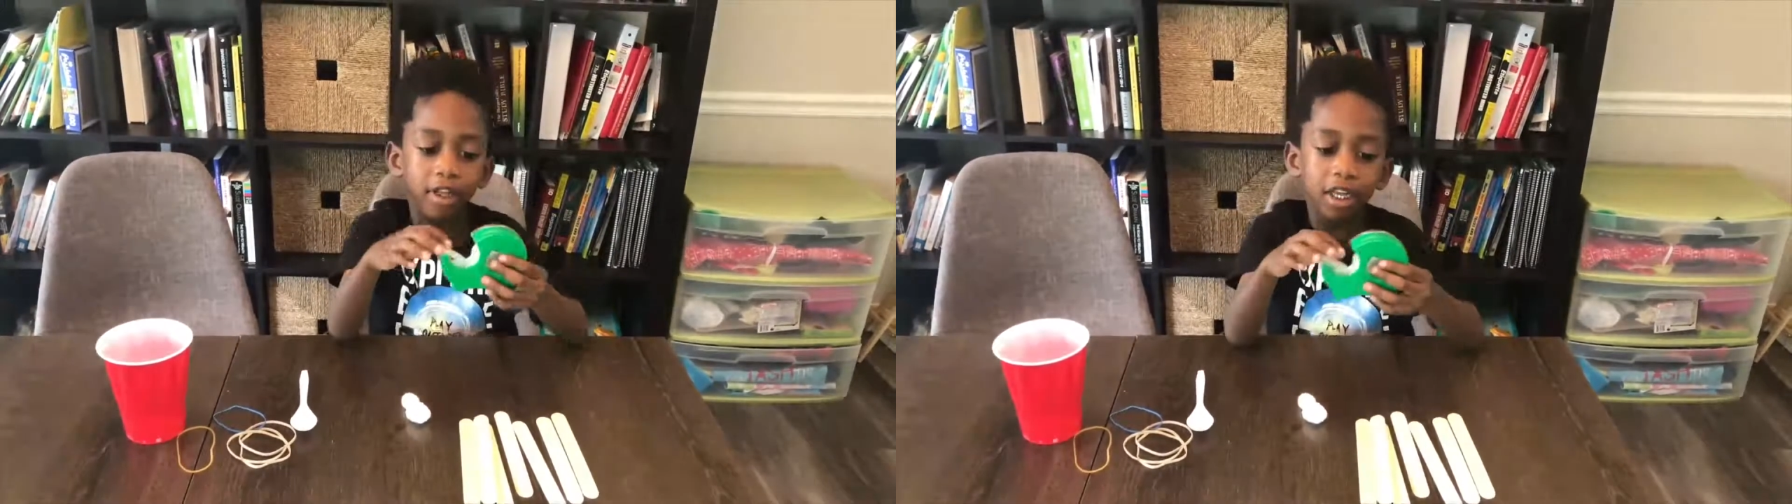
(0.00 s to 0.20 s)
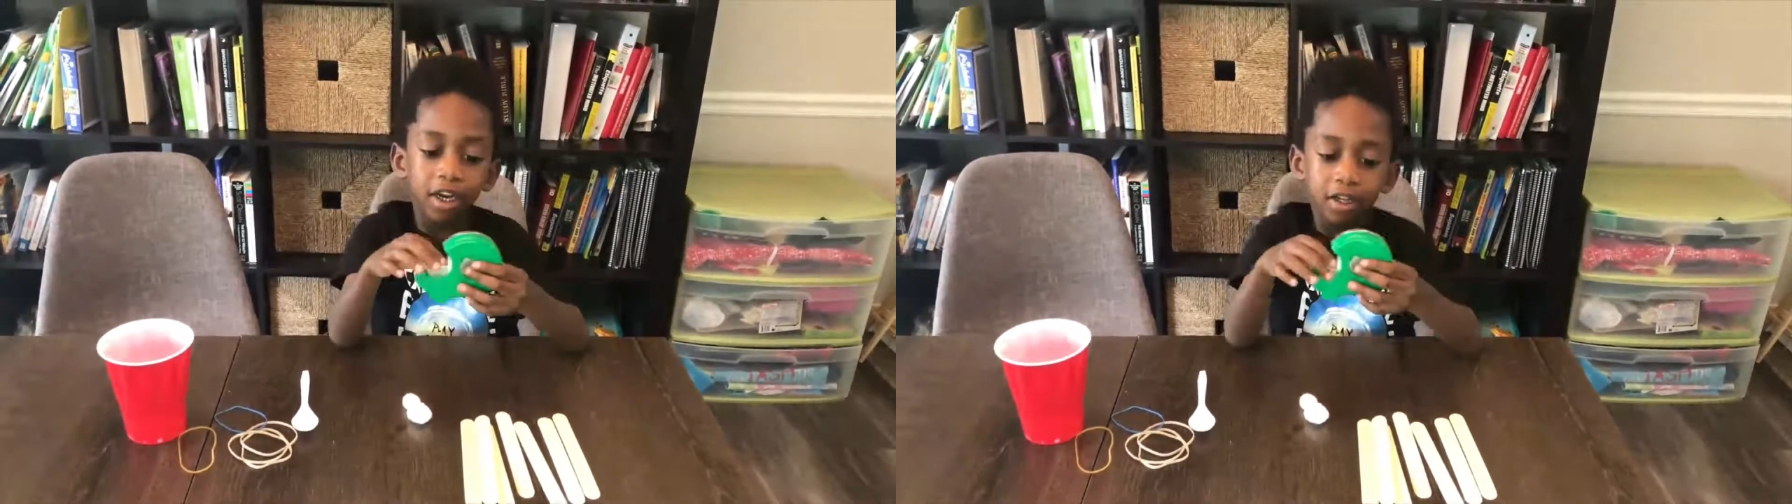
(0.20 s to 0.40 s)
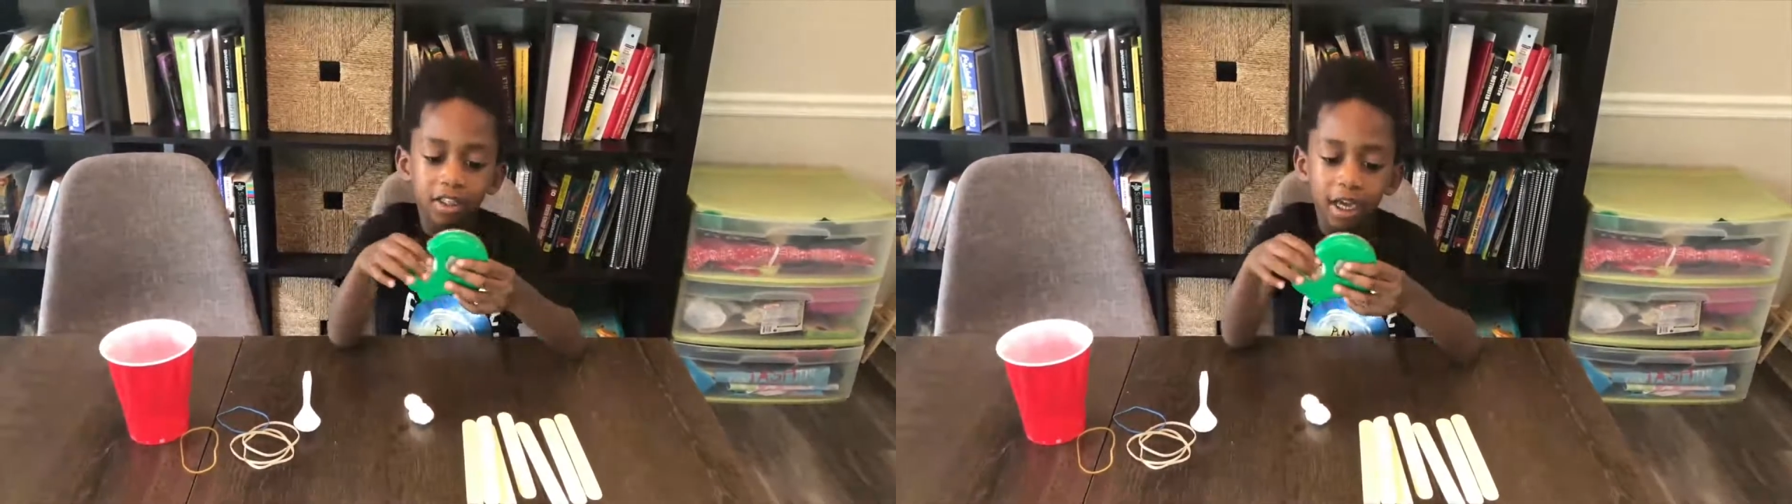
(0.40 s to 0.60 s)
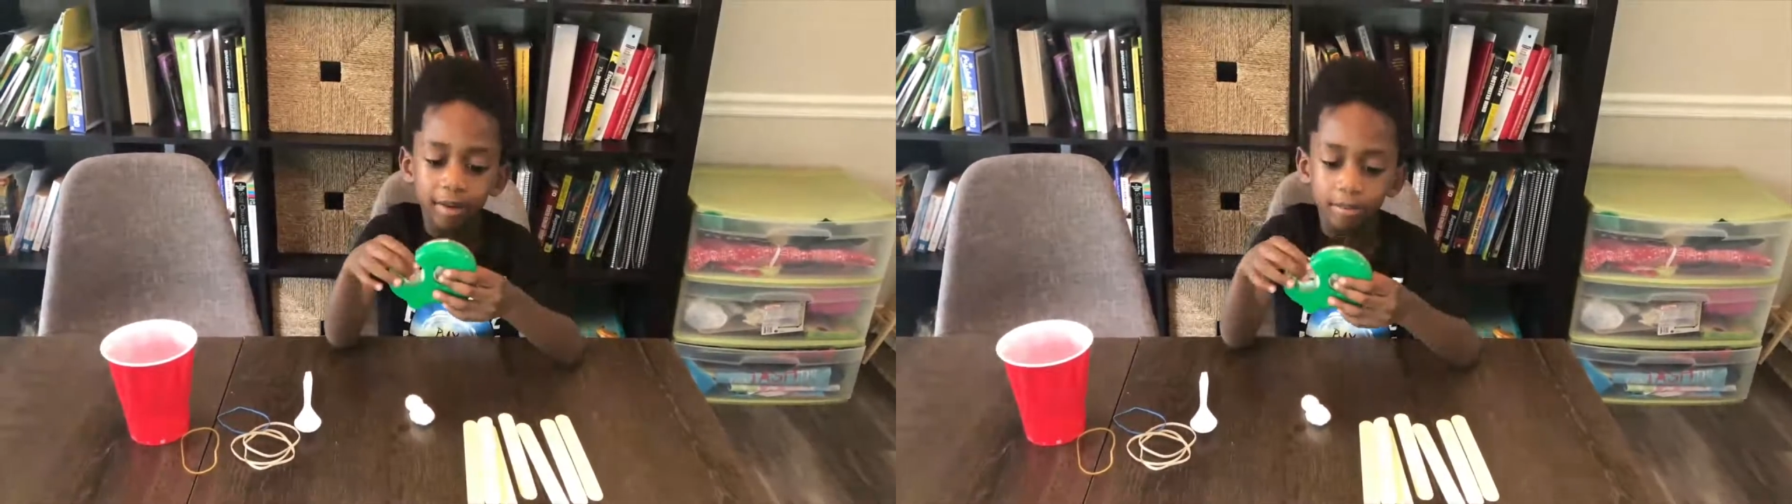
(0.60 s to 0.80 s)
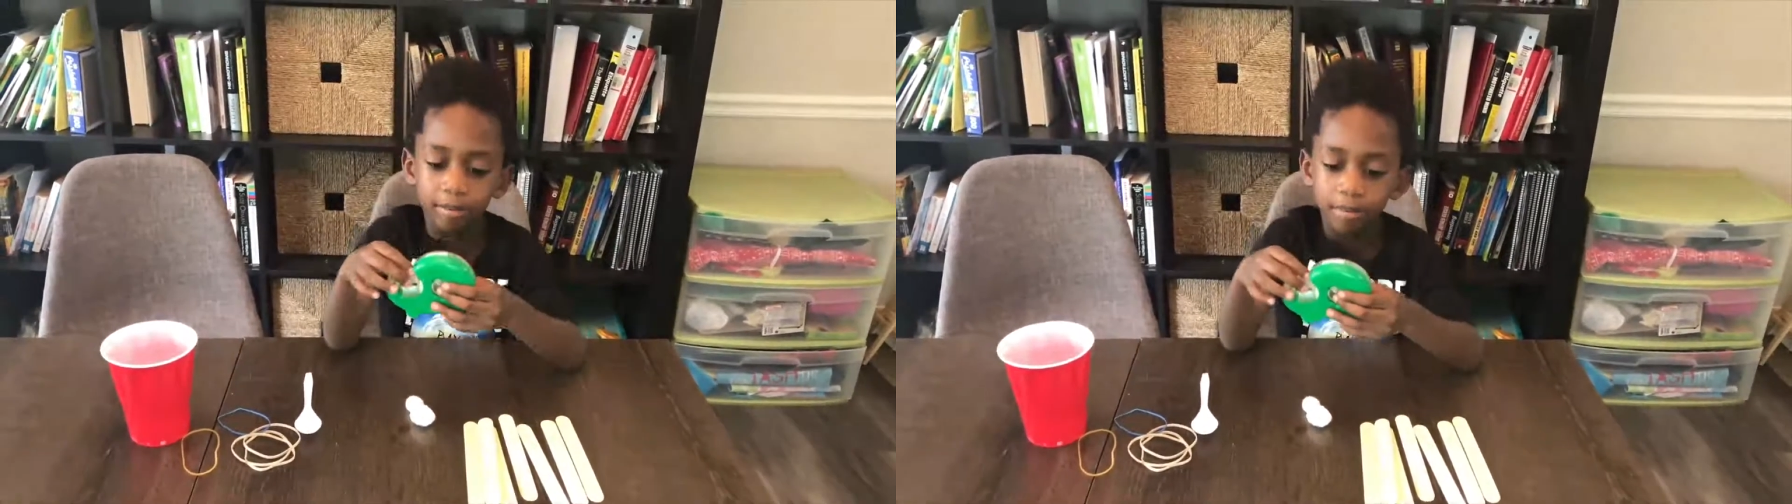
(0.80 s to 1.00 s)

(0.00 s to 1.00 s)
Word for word: Clear tape.